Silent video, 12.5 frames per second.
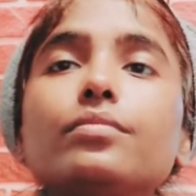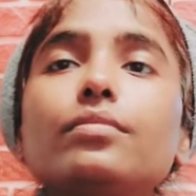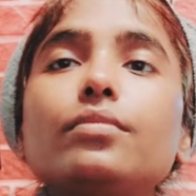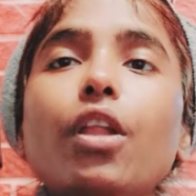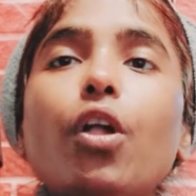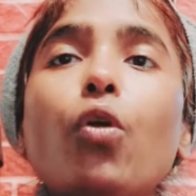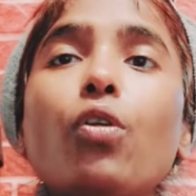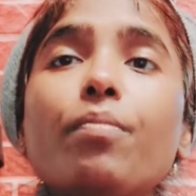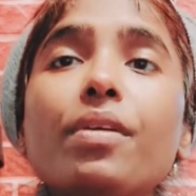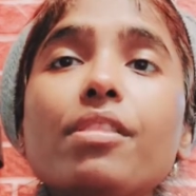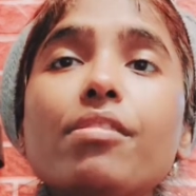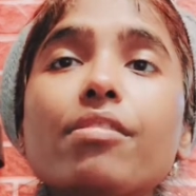Cooked
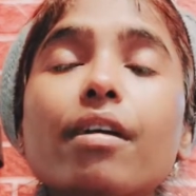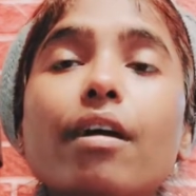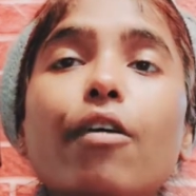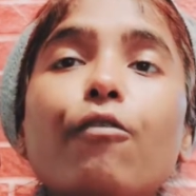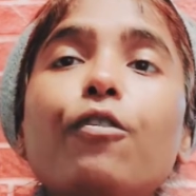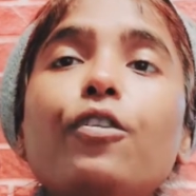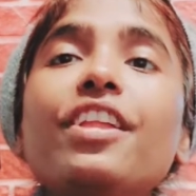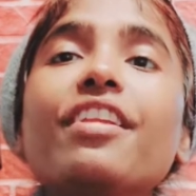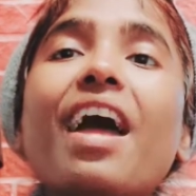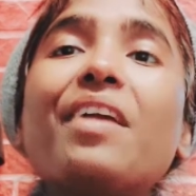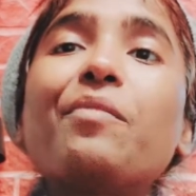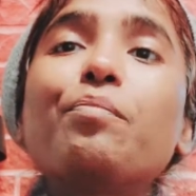means fully
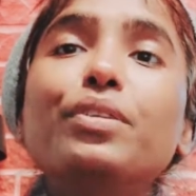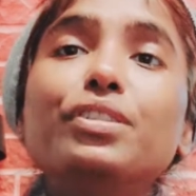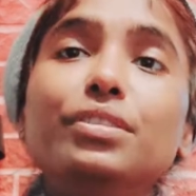ripened.